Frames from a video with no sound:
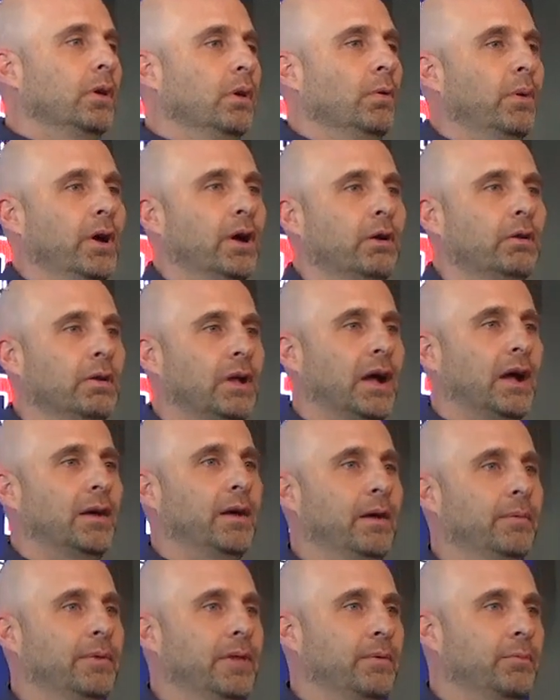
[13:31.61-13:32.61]
Well,
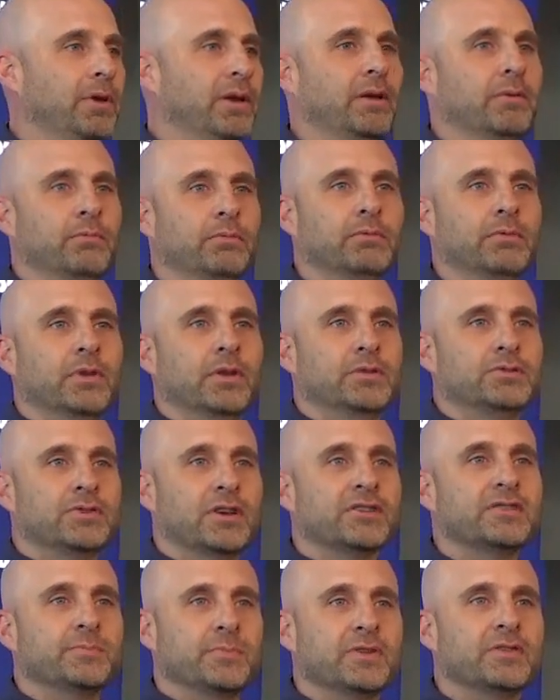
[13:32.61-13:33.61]
the
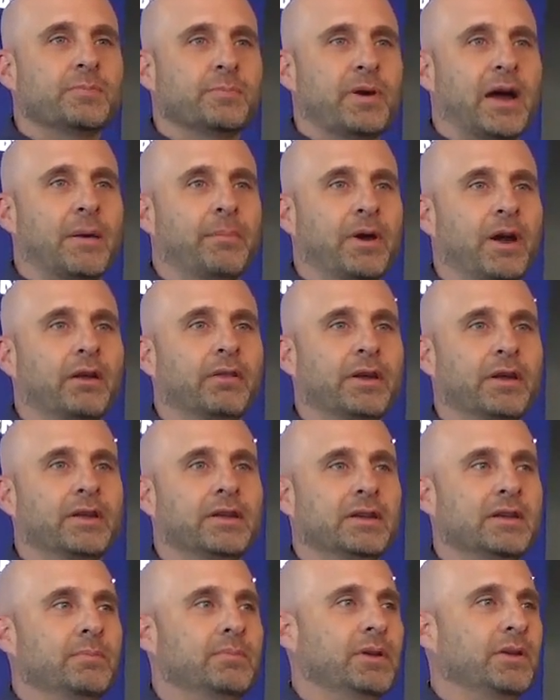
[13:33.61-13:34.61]
adjustments primarily
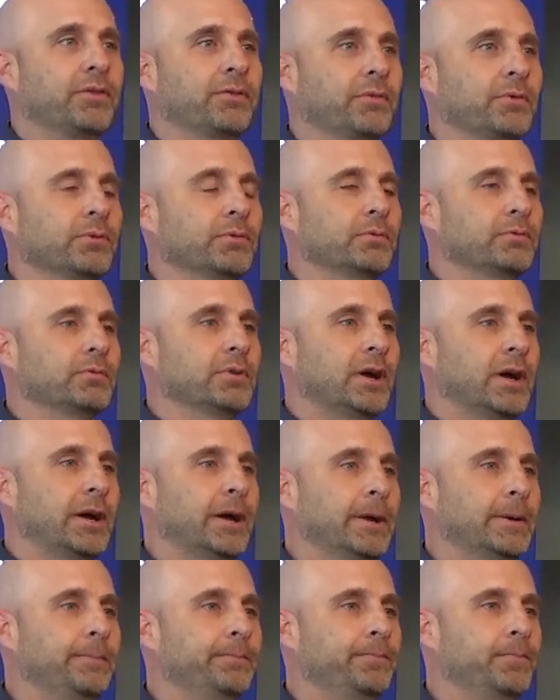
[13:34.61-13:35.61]
need to be through,
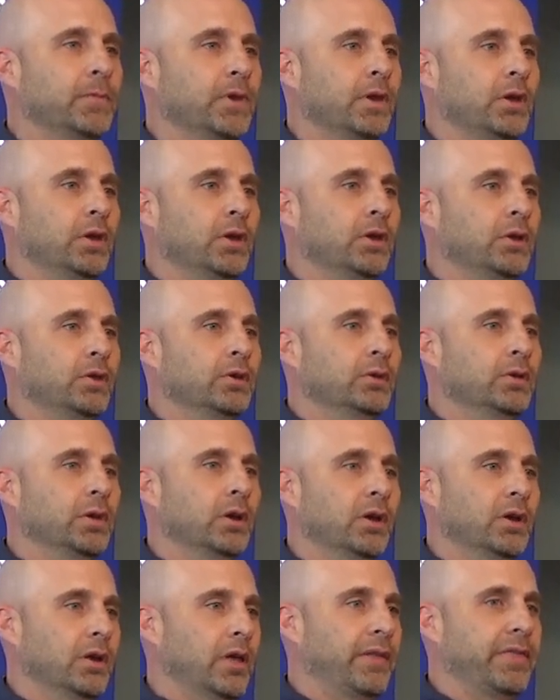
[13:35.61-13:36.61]

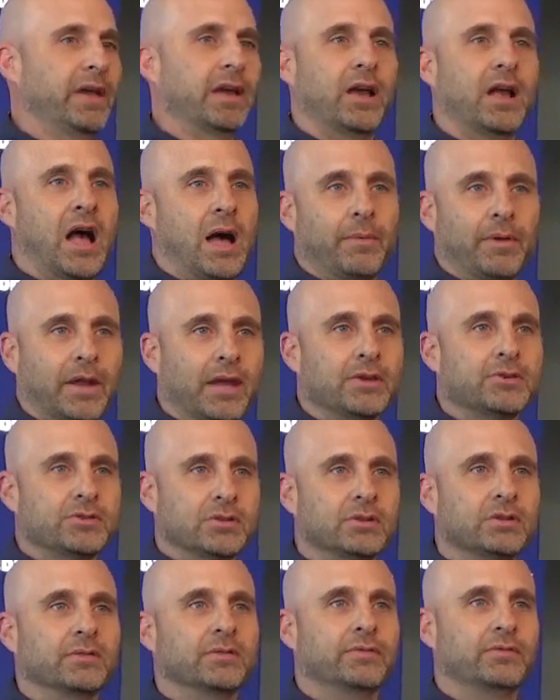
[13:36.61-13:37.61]
I think, a
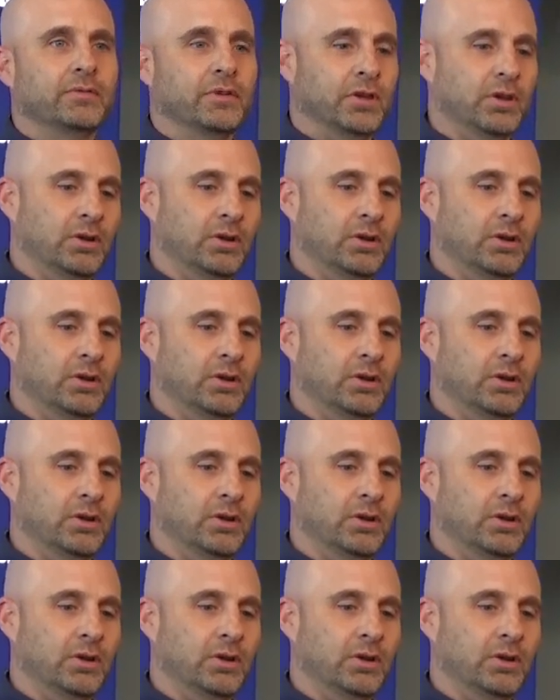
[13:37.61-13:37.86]
combination of,